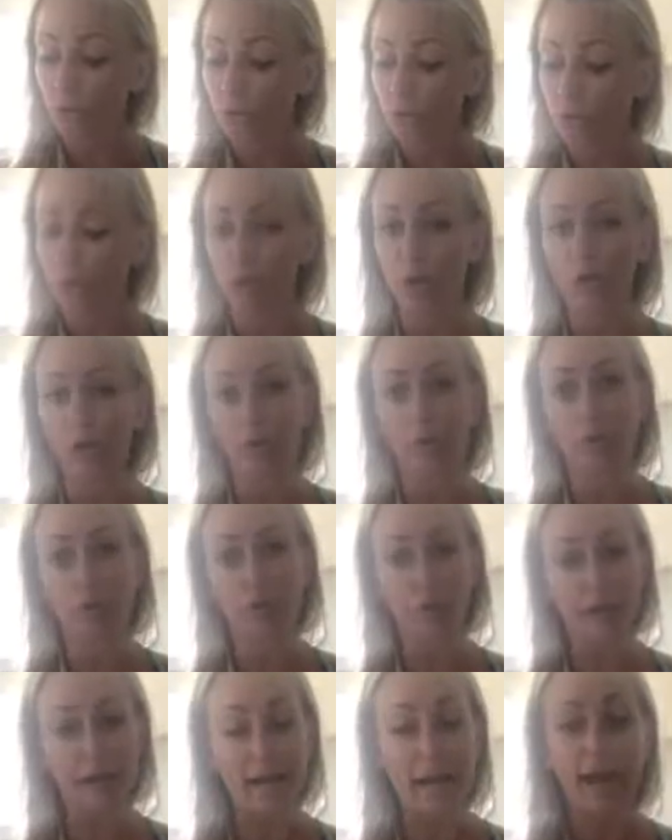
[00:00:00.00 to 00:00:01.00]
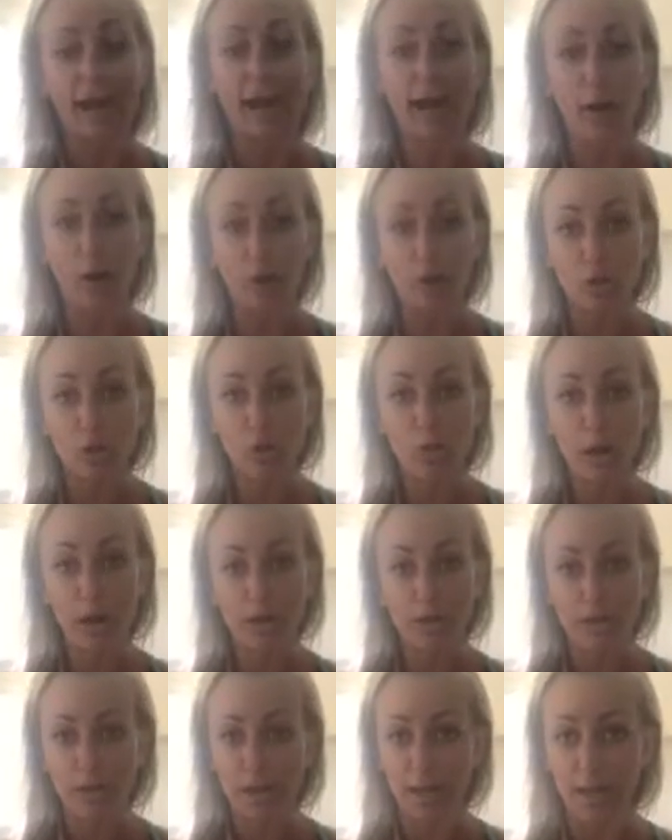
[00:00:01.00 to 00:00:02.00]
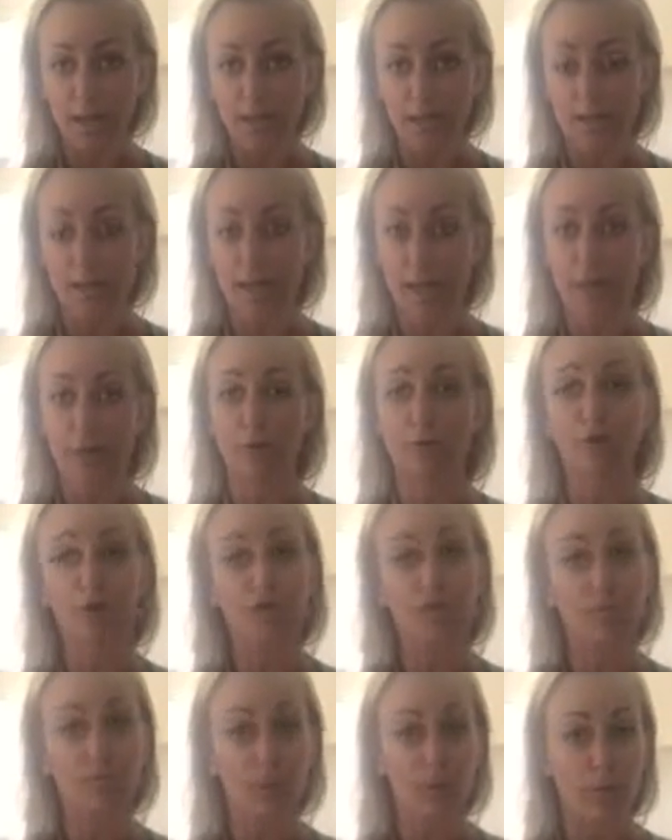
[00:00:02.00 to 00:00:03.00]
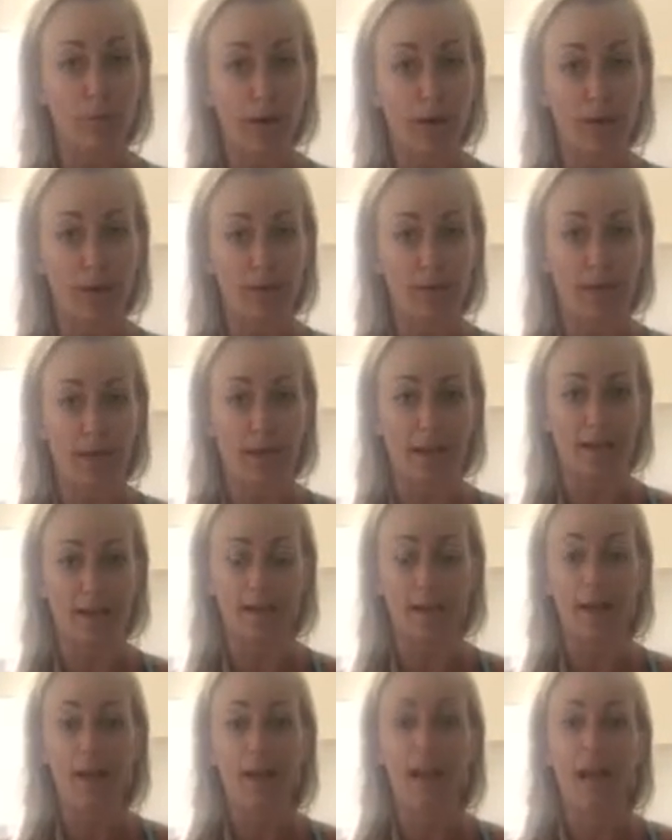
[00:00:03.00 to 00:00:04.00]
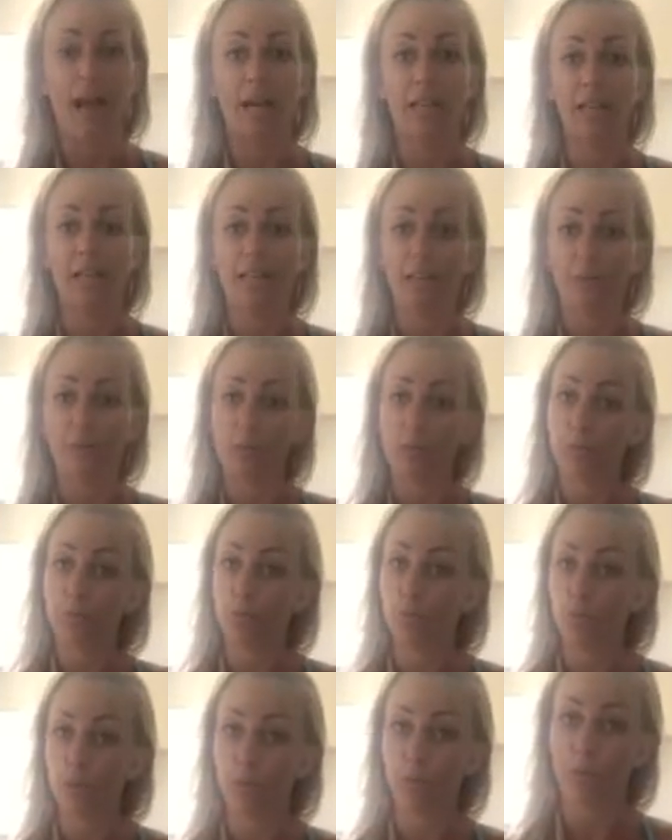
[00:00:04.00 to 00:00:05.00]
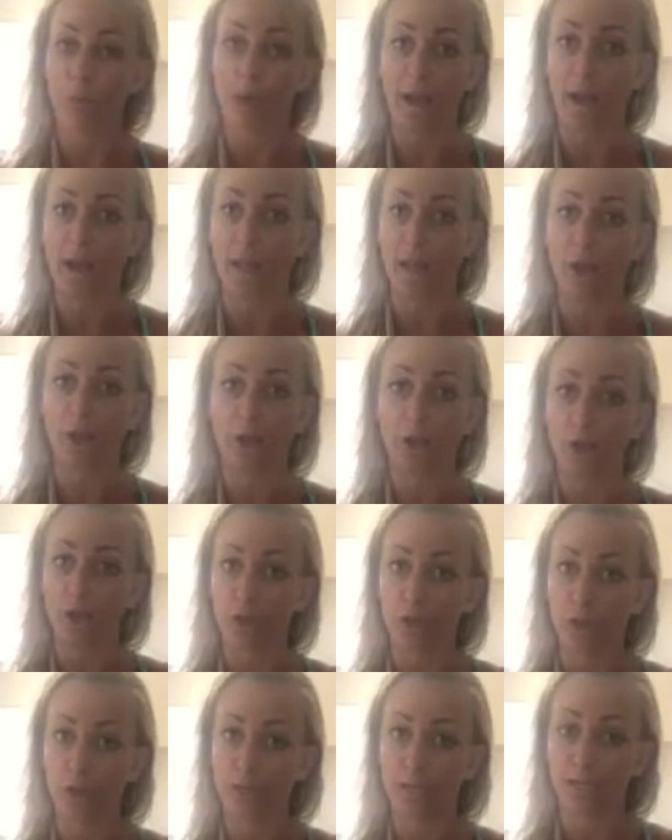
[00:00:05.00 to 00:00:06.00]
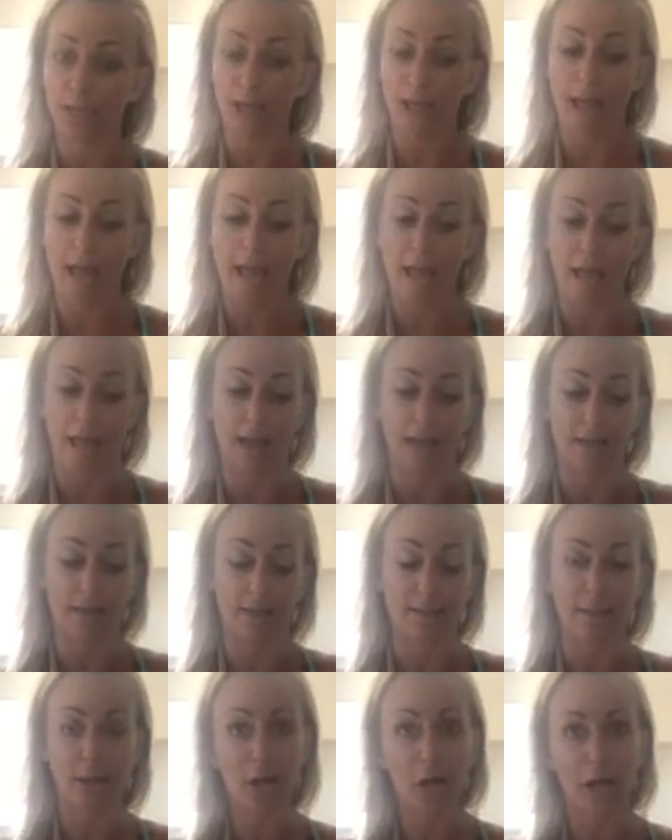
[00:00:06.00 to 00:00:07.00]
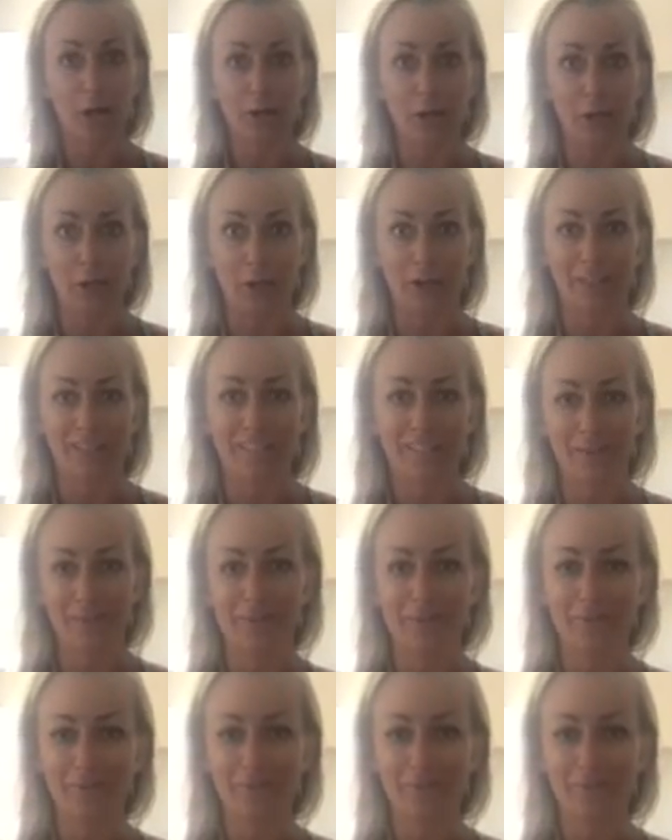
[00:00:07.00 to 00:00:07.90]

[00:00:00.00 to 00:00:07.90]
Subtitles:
Part 2 is going to be how to weigh things and how you should be weighing things, and the difference between weighing cooked and uncooked.